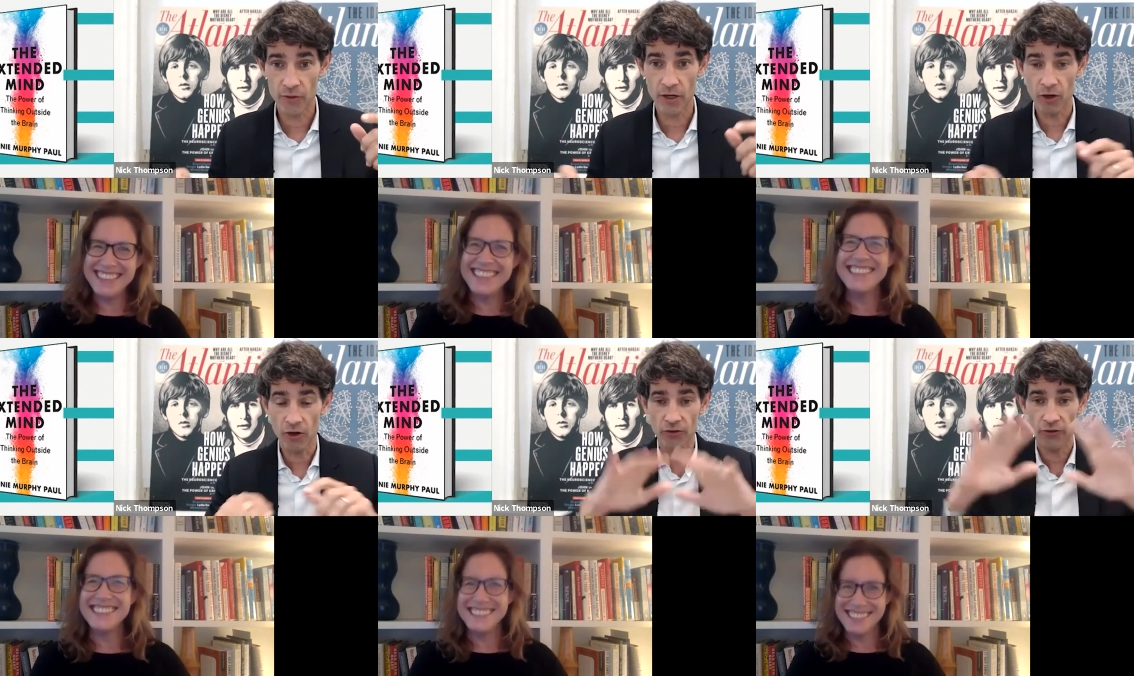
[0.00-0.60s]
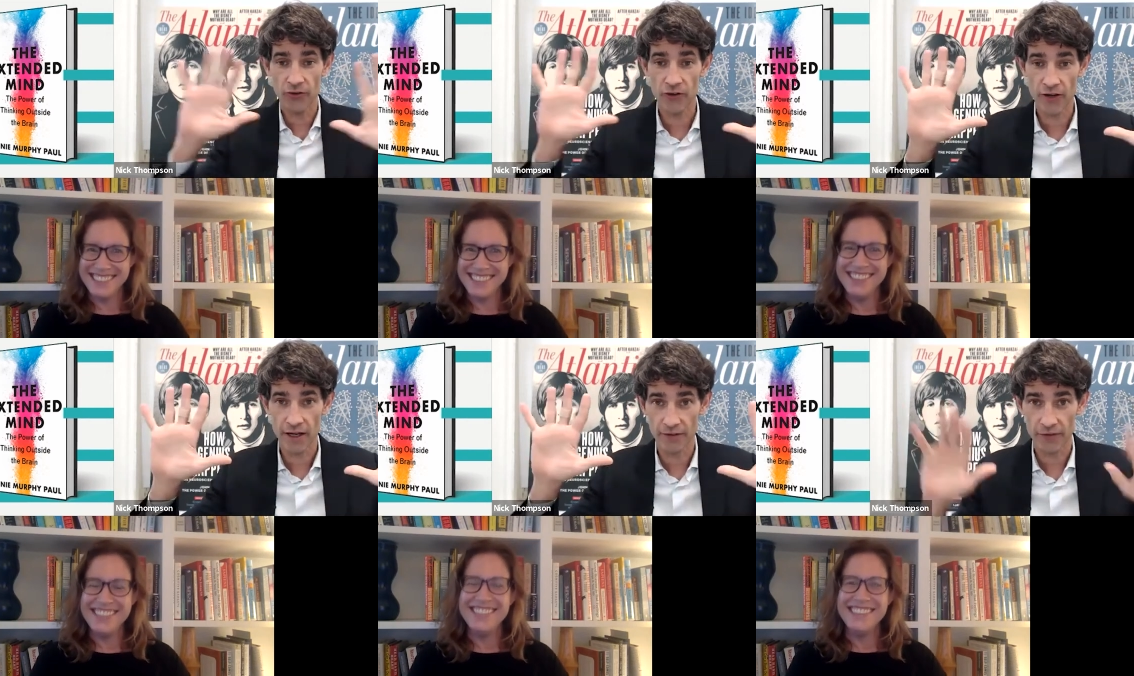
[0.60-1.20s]
Speaker 1: you, and also to your
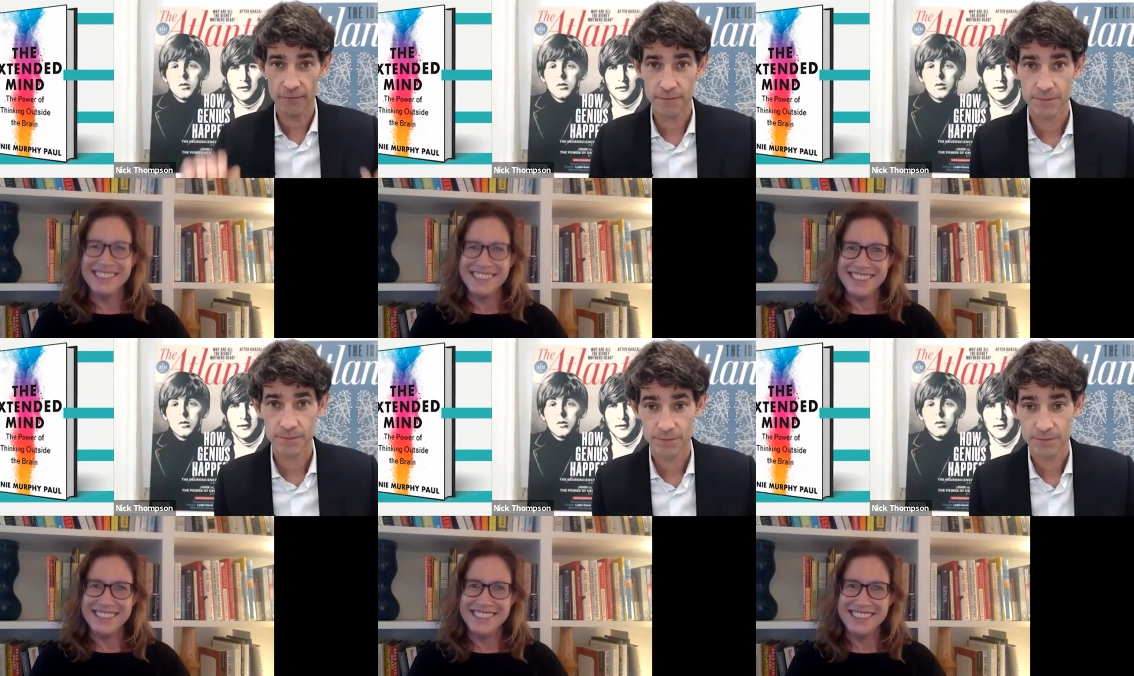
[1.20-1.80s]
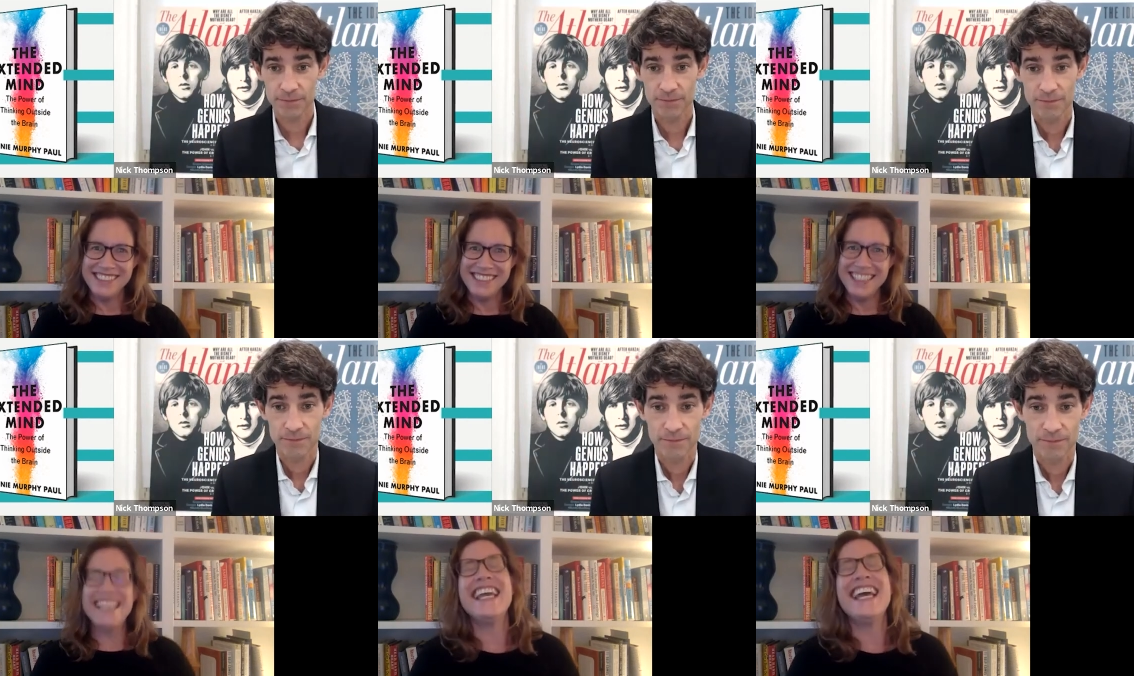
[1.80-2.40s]
hands.
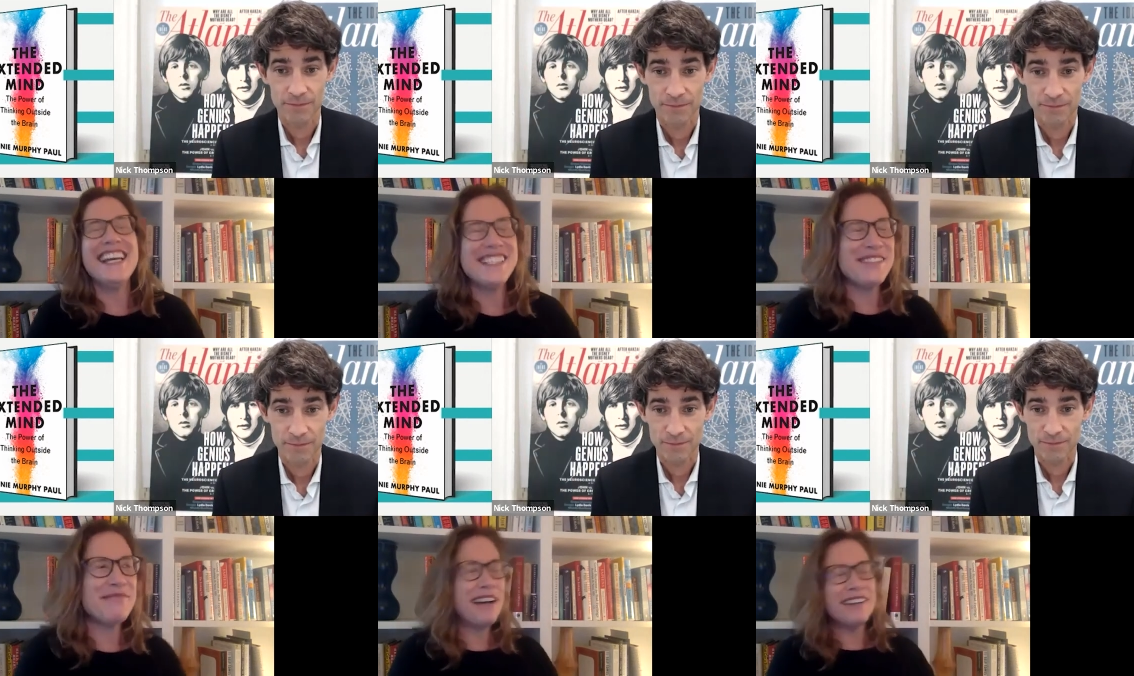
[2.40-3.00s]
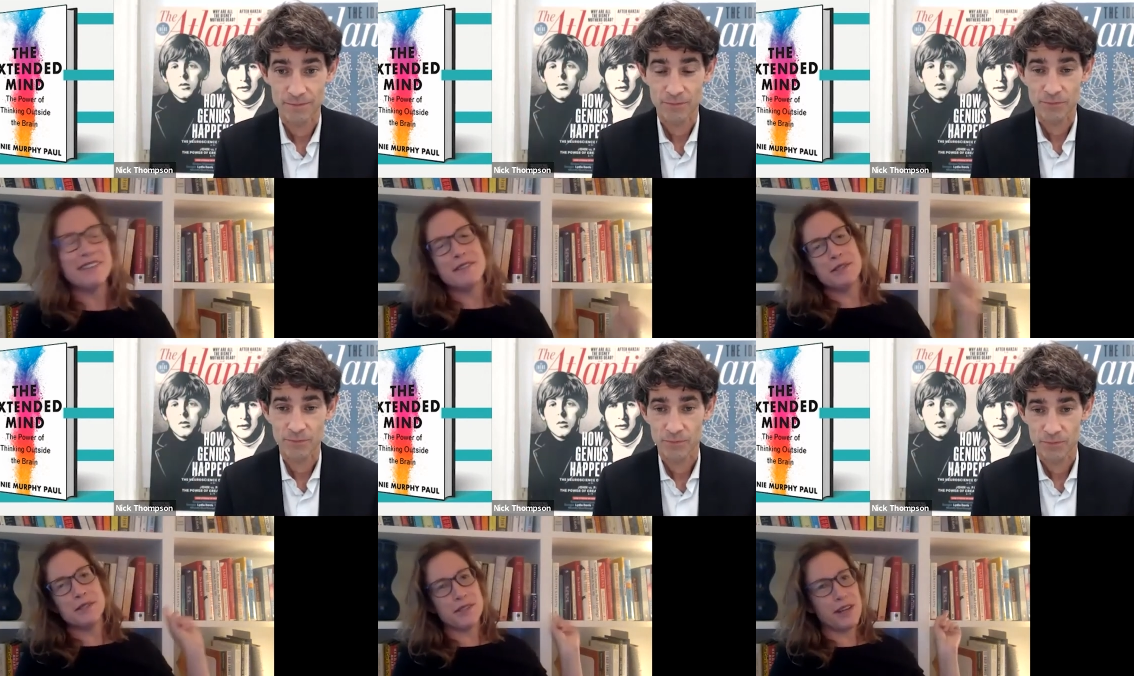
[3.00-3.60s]
Speaker 2: Yes, well,
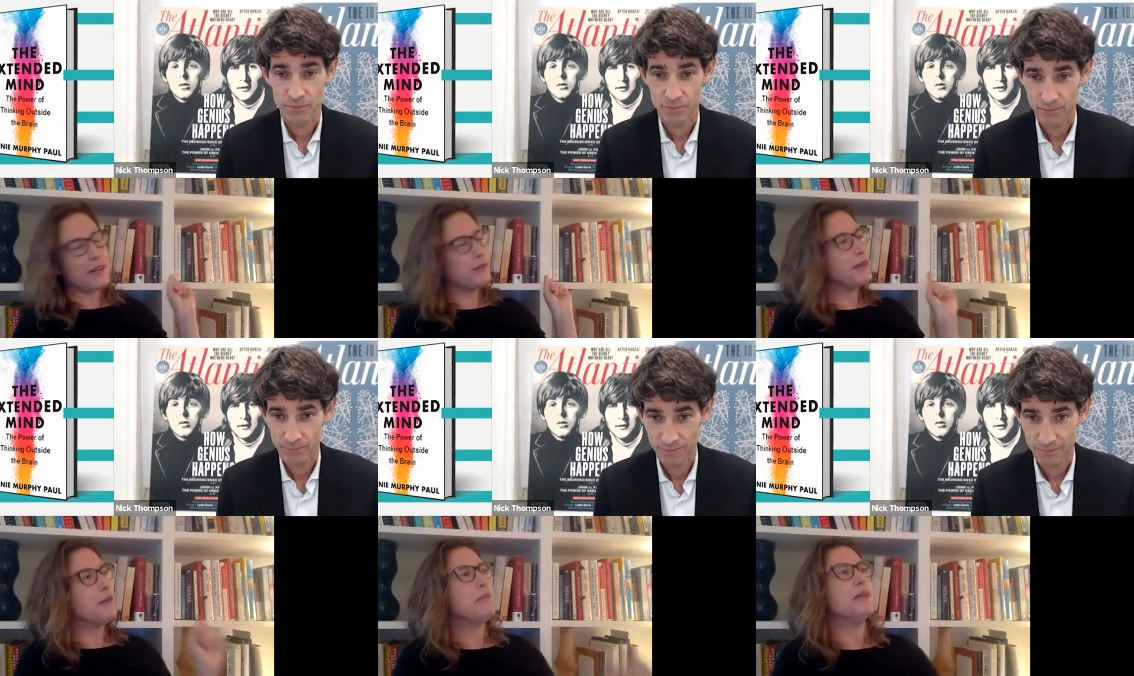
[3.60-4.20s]
starting with the